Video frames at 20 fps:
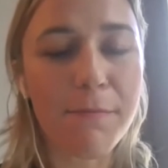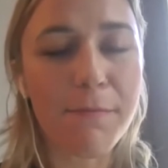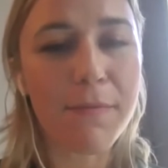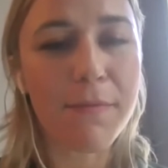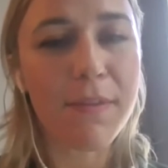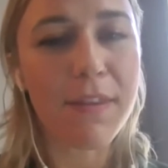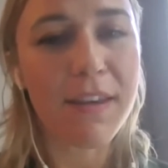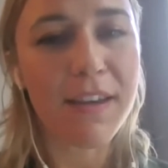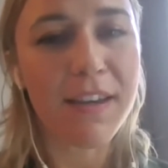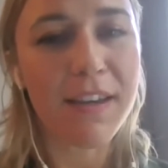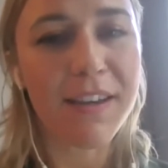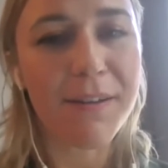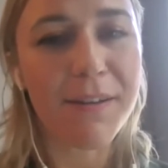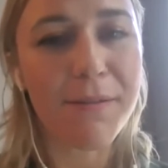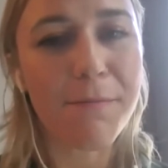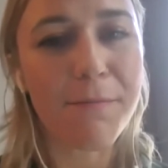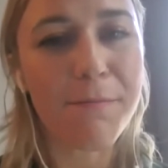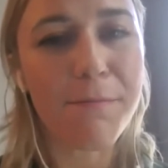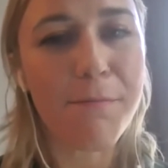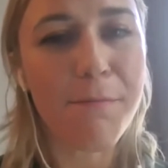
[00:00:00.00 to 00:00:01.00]
the
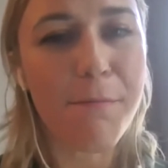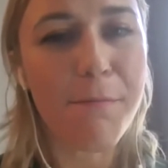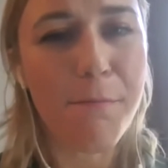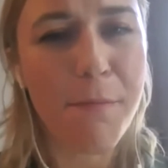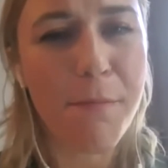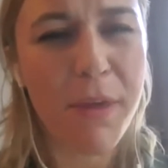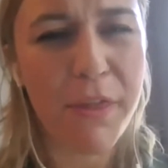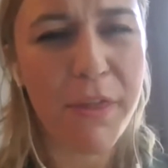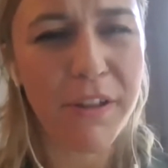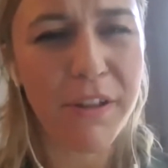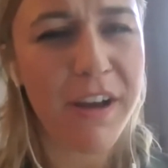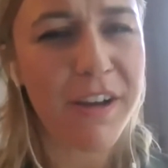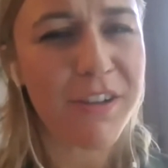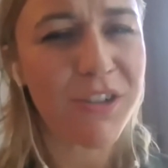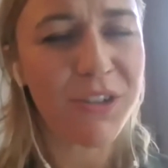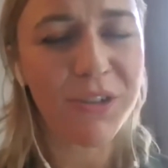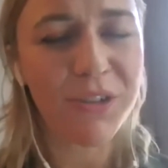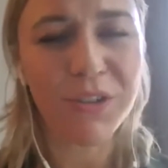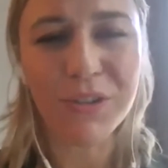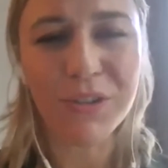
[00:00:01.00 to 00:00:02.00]

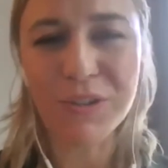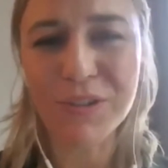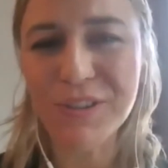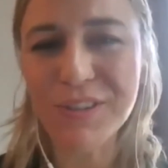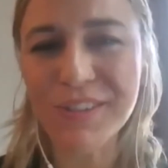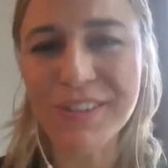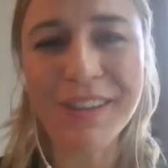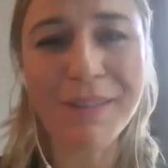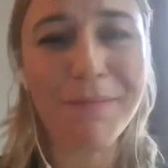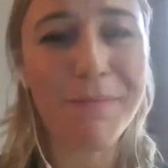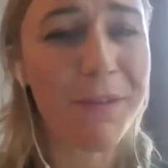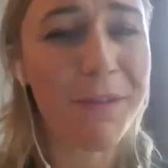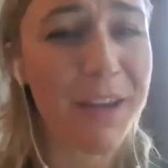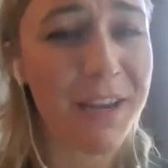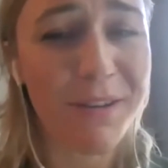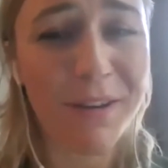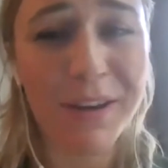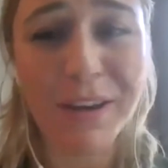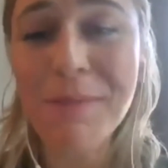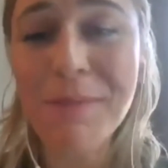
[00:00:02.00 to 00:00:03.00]
mythological,
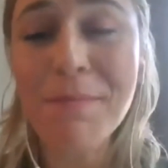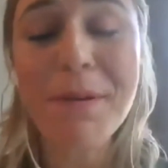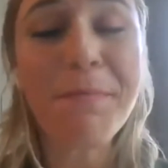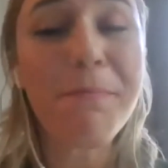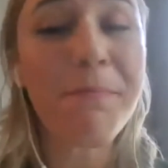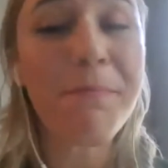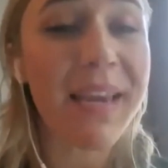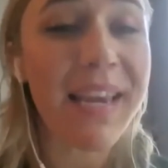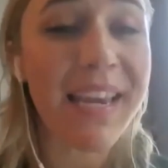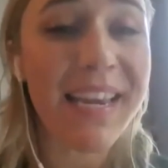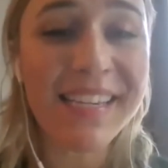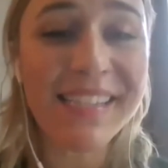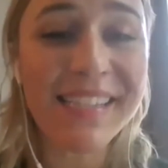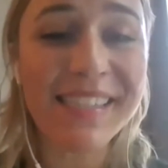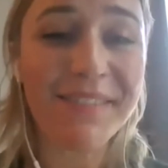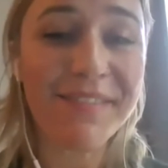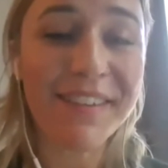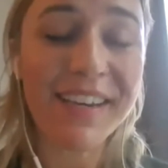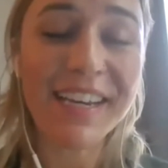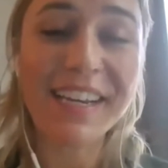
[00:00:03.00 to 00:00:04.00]
it can be beings
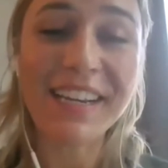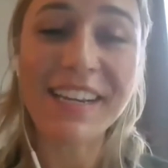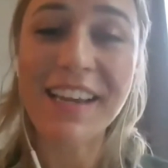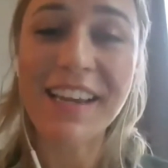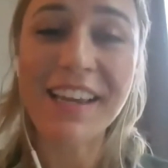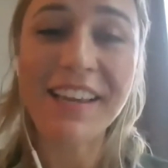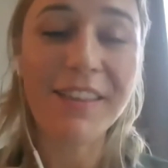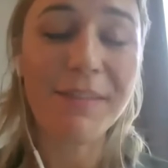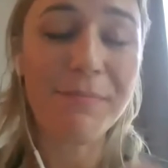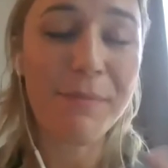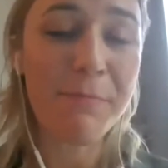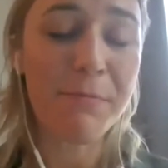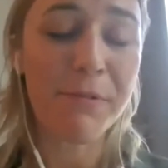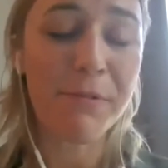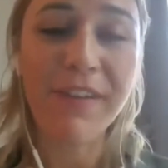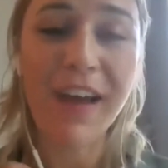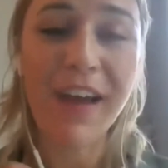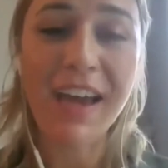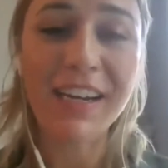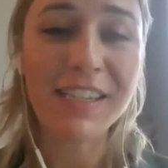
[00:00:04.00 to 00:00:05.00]
even. People
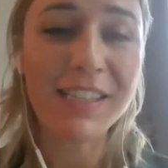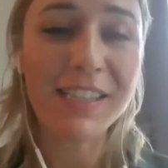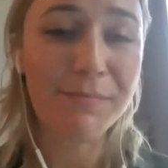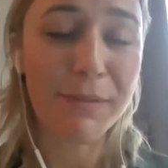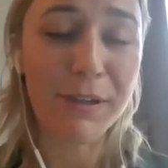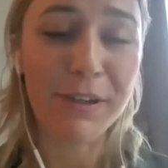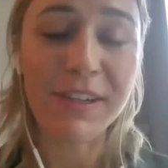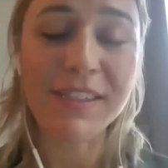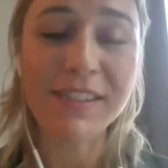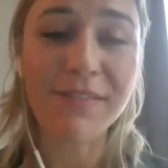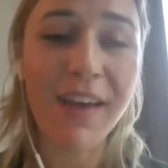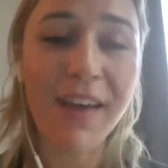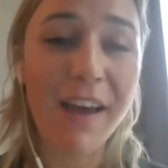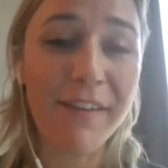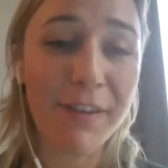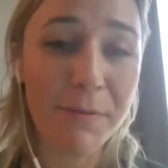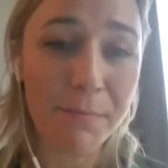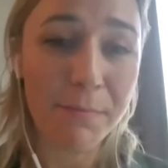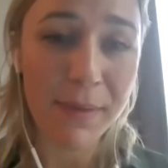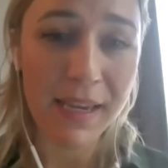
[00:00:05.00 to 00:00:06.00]
have had experience of
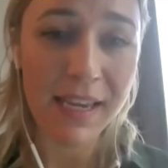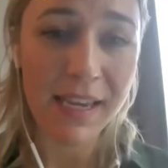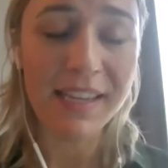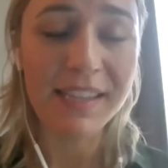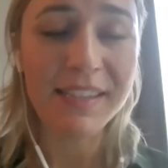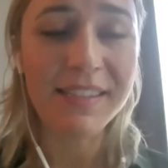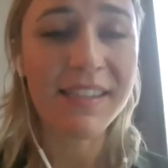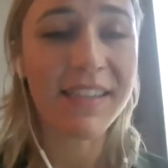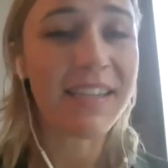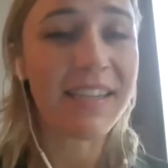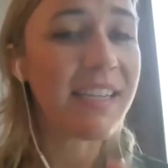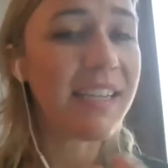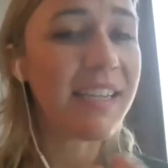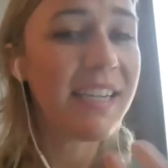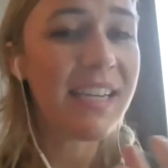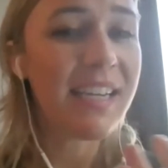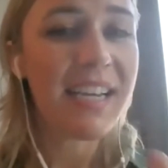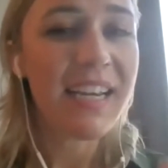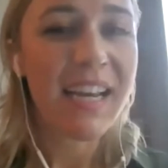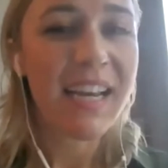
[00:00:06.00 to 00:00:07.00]
having beings
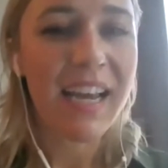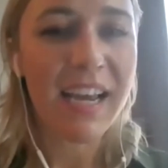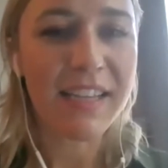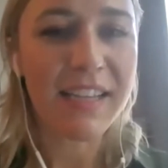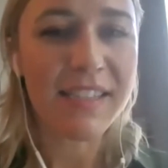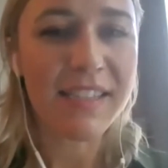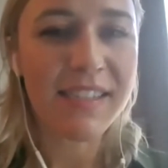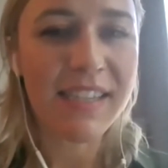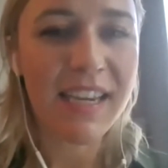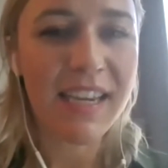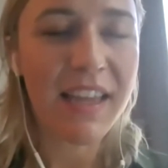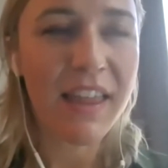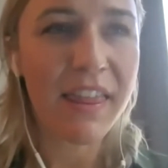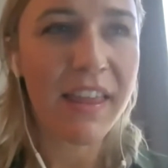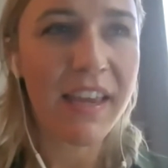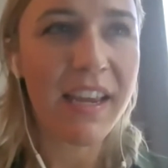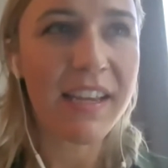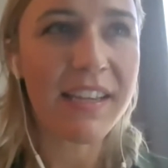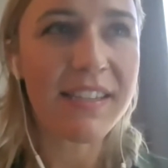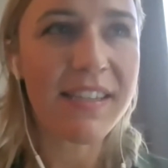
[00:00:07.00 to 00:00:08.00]
and seeing
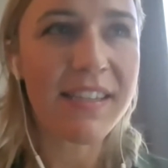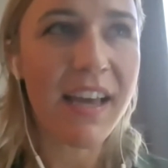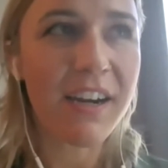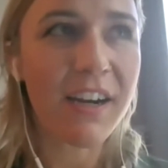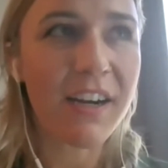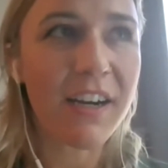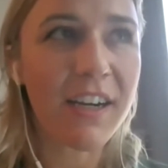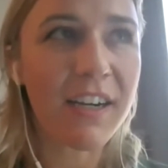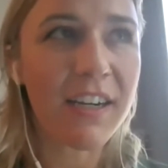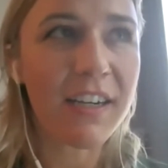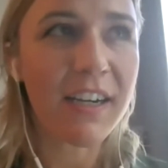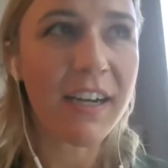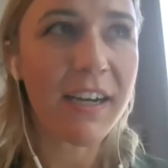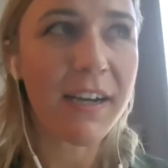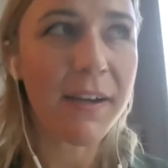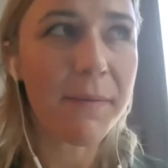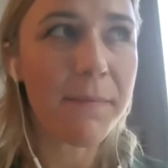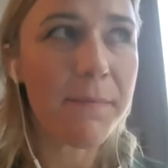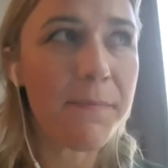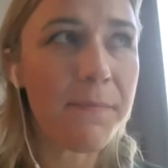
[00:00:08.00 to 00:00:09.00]
things that
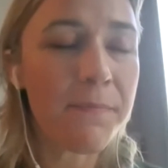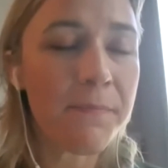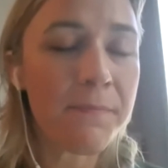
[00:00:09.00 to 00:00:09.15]
are,